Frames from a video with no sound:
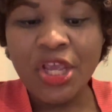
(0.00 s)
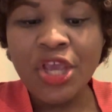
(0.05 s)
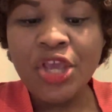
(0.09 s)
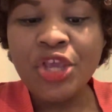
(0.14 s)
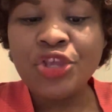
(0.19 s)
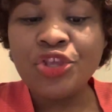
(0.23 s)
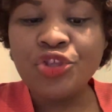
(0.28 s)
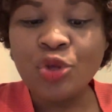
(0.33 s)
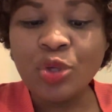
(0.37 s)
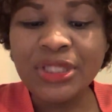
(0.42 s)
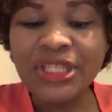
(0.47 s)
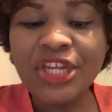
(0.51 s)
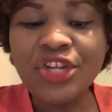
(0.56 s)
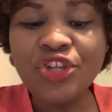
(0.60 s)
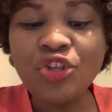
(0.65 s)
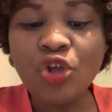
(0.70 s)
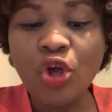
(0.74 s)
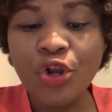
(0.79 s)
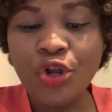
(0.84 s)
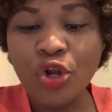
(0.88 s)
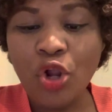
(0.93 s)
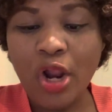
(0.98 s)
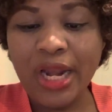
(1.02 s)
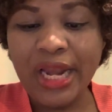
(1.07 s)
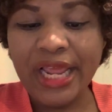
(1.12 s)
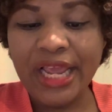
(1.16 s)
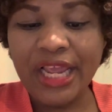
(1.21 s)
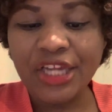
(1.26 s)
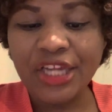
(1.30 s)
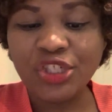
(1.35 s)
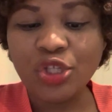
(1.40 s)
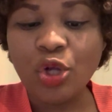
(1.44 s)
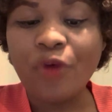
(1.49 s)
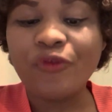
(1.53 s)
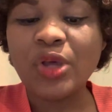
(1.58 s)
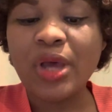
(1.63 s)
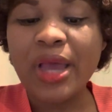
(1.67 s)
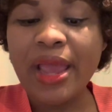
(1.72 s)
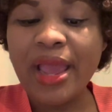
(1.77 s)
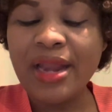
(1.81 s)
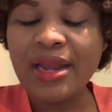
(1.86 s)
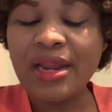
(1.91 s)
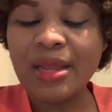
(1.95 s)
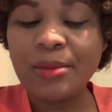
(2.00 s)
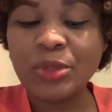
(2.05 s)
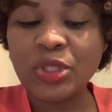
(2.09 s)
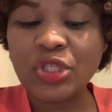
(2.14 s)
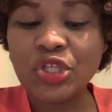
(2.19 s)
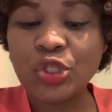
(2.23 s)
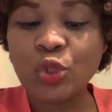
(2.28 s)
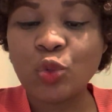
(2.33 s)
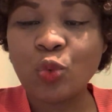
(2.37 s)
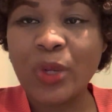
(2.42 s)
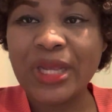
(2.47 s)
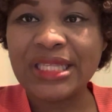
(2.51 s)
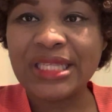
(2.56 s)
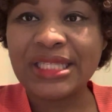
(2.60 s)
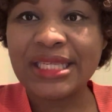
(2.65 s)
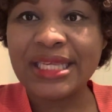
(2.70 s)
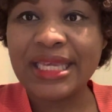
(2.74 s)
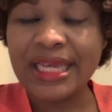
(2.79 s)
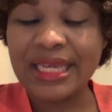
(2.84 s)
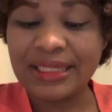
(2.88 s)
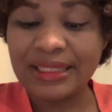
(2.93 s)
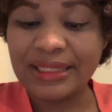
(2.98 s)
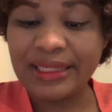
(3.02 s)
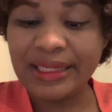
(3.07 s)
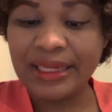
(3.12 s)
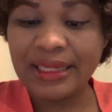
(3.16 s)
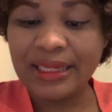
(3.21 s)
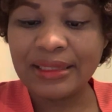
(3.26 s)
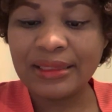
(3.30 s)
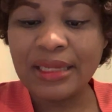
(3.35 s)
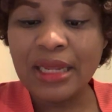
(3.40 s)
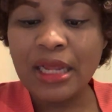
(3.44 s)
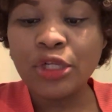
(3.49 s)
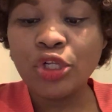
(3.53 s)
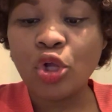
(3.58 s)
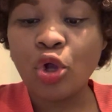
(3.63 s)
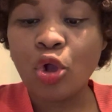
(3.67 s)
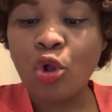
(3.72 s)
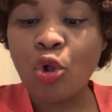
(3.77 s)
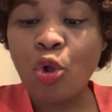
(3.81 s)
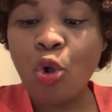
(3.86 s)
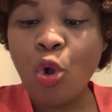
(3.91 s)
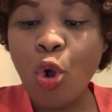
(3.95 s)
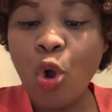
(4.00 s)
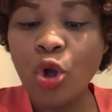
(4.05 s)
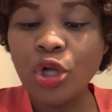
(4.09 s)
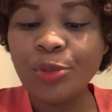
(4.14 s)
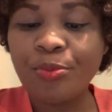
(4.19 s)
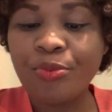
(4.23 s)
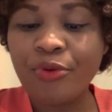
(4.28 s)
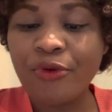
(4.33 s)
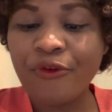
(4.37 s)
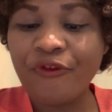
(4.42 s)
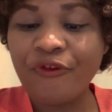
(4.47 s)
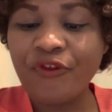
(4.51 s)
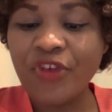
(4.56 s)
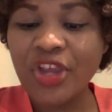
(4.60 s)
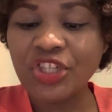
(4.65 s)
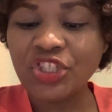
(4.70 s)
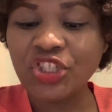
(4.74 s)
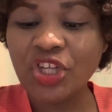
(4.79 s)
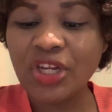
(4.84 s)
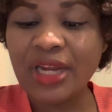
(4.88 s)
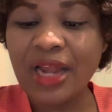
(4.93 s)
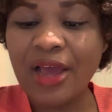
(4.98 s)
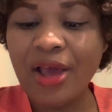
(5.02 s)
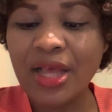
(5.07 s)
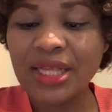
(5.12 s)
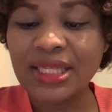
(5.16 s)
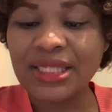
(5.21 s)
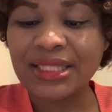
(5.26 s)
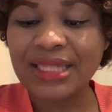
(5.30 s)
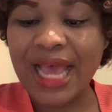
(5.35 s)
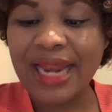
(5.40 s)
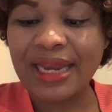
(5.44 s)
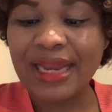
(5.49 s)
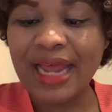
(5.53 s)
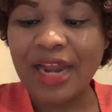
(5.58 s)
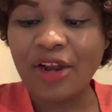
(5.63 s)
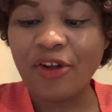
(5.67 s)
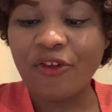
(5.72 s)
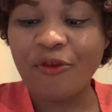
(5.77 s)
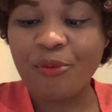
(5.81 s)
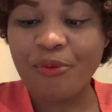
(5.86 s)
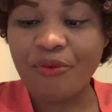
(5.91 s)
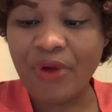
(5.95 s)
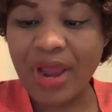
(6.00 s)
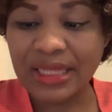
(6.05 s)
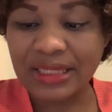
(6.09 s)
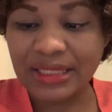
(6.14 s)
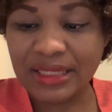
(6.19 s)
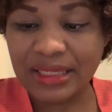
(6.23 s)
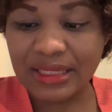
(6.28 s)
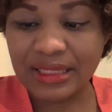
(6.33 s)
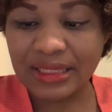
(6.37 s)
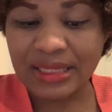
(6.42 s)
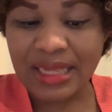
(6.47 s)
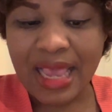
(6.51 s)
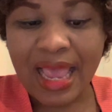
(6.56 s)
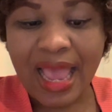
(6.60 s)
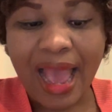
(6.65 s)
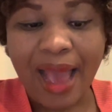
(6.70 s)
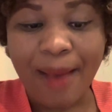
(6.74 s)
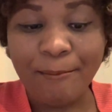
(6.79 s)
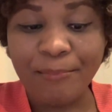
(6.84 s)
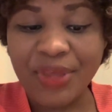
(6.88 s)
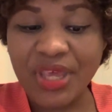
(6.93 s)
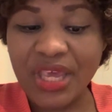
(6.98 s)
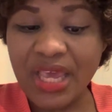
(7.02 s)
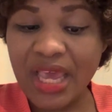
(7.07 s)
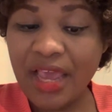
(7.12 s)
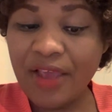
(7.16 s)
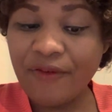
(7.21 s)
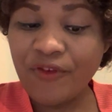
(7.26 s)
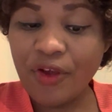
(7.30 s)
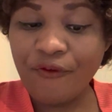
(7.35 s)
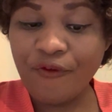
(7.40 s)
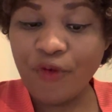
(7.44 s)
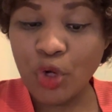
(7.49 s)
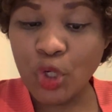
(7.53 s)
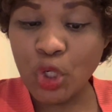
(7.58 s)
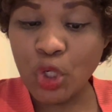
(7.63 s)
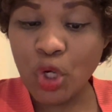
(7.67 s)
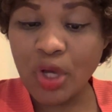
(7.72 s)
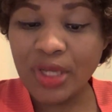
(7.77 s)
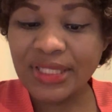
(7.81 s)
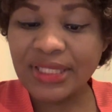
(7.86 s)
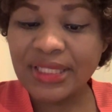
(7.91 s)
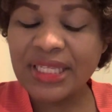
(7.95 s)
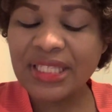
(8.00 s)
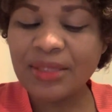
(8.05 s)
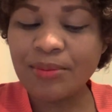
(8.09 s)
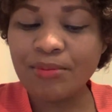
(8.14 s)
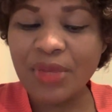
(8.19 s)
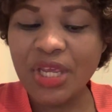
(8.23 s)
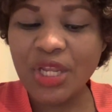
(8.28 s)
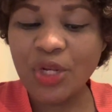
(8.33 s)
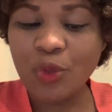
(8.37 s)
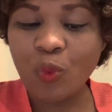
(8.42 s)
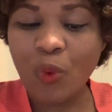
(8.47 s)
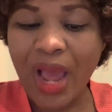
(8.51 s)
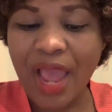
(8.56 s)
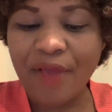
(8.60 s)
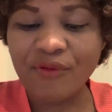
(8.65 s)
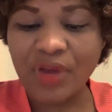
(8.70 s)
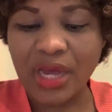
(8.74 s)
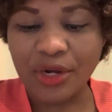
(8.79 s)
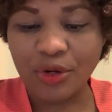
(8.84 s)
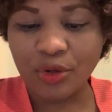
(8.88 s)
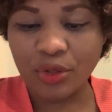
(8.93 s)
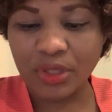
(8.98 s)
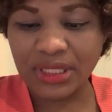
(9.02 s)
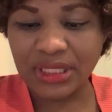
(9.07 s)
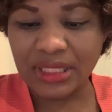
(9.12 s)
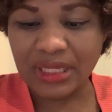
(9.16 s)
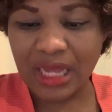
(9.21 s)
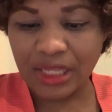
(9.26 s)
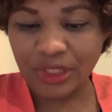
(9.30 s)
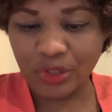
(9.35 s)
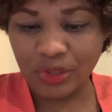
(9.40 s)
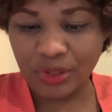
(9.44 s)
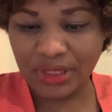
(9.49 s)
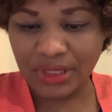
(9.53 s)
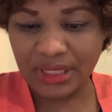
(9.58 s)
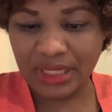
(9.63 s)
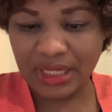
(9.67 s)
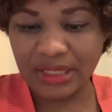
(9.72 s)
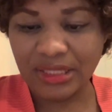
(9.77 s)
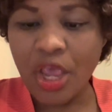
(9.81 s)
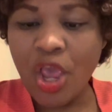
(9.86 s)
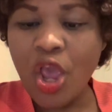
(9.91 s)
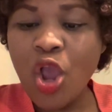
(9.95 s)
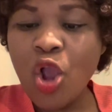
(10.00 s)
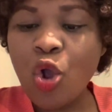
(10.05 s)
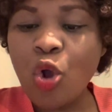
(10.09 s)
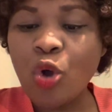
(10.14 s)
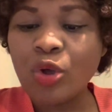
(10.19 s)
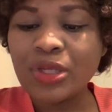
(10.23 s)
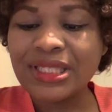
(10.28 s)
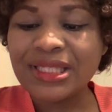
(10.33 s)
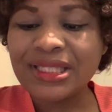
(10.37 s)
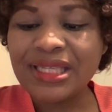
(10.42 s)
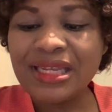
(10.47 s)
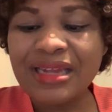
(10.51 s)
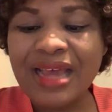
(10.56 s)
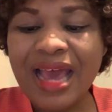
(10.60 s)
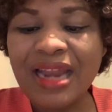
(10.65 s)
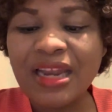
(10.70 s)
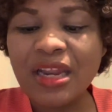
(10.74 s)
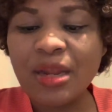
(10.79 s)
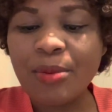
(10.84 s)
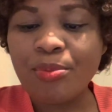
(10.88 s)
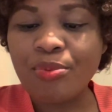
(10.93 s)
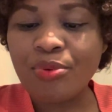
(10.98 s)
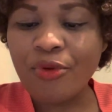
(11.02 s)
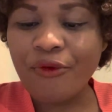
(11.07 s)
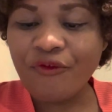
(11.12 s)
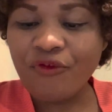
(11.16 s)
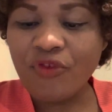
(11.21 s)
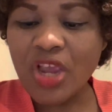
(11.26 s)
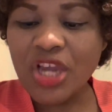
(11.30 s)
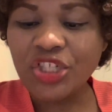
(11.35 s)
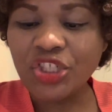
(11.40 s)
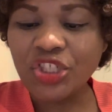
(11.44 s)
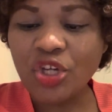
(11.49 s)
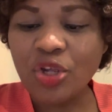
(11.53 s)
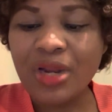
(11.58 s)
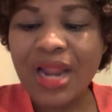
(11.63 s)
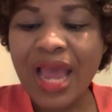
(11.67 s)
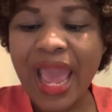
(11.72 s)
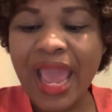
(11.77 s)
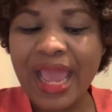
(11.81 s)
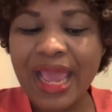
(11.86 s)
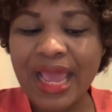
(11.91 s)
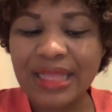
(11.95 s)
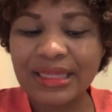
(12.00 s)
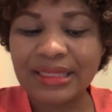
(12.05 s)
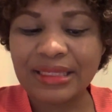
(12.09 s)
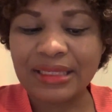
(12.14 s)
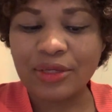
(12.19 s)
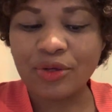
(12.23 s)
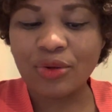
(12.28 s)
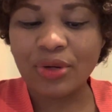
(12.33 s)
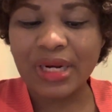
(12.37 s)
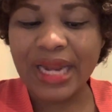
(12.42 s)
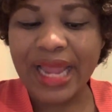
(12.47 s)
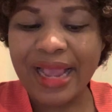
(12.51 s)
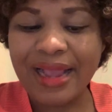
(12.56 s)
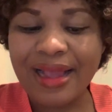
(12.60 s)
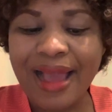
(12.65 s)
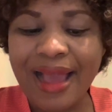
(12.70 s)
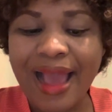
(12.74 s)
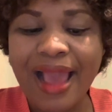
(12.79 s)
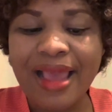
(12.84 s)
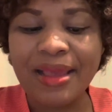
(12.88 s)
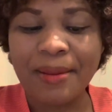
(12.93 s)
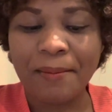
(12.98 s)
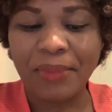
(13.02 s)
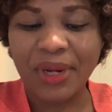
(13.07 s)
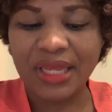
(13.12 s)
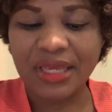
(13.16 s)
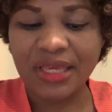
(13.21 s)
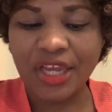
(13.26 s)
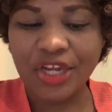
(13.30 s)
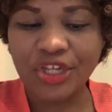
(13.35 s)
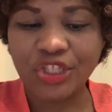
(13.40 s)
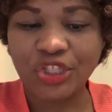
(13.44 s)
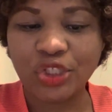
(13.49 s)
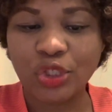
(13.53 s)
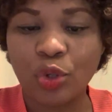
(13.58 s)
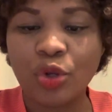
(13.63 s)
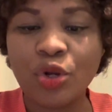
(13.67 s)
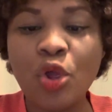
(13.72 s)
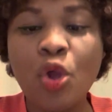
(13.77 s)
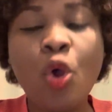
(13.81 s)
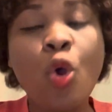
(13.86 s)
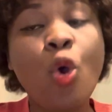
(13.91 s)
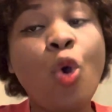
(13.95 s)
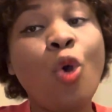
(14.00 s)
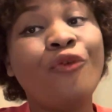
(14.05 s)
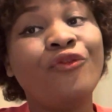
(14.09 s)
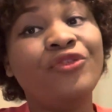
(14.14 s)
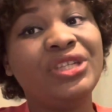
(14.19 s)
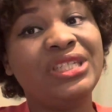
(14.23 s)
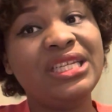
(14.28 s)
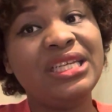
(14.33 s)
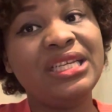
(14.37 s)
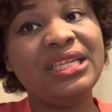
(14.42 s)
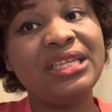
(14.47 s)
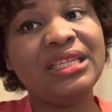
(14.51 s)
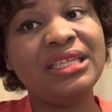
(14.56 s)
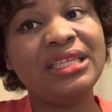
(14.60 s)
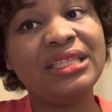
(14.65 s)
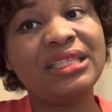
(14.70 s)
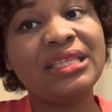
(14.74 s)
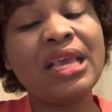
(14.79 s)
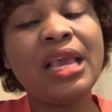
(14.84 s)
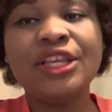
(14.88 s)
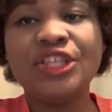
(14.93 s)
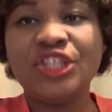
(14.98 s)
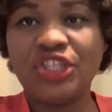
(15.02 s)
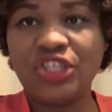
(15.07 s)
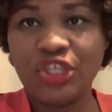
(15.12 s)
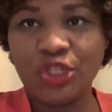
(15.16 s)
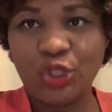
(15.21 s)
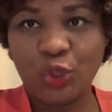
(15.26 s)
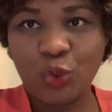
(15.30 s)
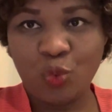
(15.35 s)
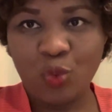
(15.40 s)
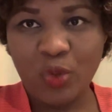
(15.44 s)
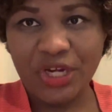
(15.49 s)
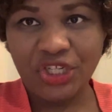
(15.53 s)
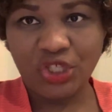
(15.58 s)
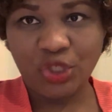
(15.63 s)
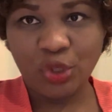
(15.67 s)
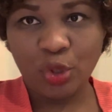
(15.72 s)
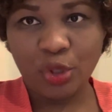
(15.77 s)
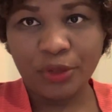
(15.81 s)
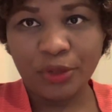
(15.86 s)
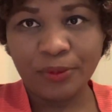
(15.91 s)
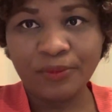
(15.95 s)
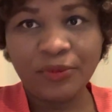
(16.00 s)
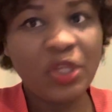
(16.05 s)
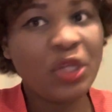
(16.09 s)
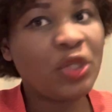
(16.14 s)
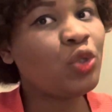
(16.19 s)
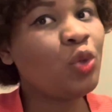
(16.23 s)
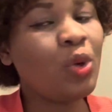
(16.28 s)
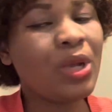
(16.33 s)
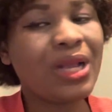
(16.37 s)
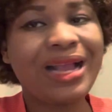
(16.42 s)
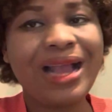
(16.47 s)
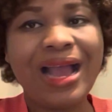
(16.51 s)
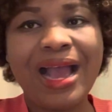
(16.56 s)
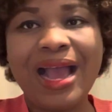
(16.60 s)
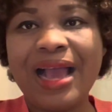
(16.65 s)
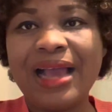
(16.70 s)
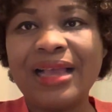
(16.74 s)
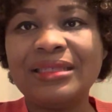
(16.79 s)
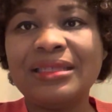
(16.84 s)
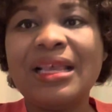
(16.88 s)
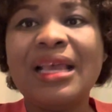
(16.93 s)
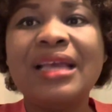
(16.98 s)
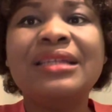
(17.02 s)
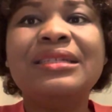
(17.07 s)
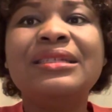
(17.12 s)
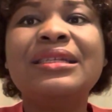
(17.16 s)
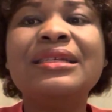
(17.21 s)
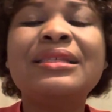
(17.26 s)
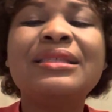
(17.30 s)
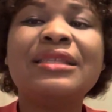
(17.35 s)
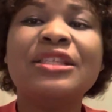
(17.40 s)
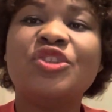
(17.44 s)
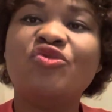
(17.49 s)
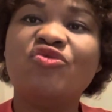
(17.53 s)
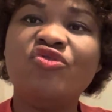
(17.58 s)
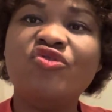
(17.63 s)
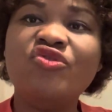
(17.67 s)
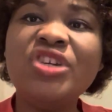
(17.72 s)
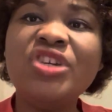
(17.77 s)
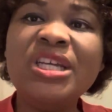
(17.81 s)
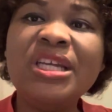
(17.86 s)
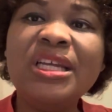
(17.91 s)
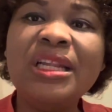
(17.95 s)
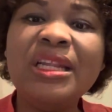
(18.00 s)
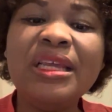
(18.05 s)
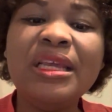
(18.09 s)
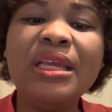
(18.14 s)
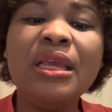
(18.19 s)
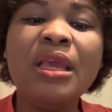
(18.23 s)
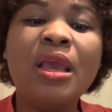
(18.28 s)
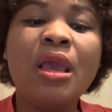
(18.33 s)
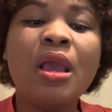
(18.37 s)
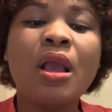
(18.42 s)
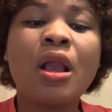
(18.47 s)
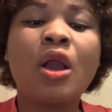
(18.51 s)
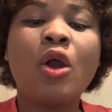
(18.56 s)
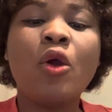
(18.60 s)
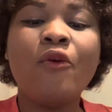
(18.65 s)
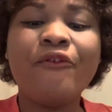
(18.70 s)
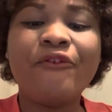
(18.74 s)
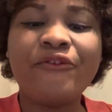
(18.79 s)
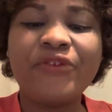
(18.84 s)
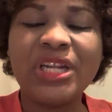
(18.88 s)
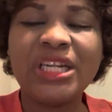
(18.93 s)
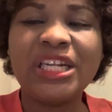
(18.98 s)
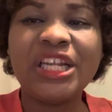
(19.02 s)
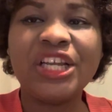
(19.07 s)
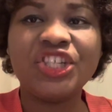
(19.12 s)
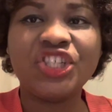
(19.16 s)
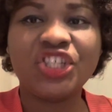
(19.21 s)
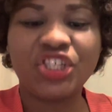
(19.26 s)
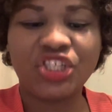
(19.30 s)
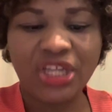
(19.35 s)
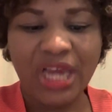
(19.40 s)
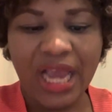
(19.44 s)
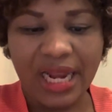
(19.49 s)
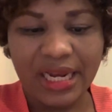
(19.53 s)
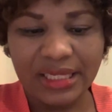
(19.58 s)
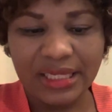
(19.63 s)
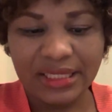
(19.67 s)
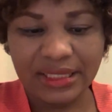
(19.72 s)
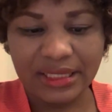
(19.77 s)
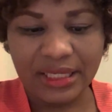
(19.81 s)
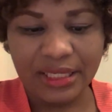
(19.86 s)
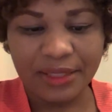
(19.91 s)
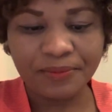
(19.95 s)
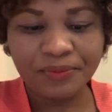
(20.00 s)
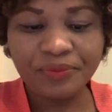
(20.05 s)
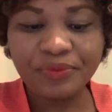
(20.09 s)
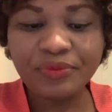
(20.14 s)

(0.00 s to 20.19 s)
Using your knowledge of the NMC 2018, the Code Professional Standard of Practice and Behavior for Nurses, Midwife, and Nursing Associates, consider the professional, ethical, legal implication of this situation. So guys, this is really confidentiality.